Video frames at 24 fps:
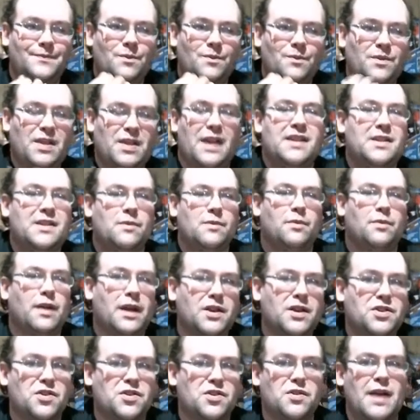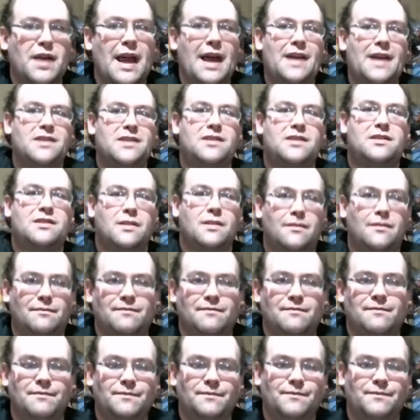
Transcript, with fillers: Tessa Blanchard has some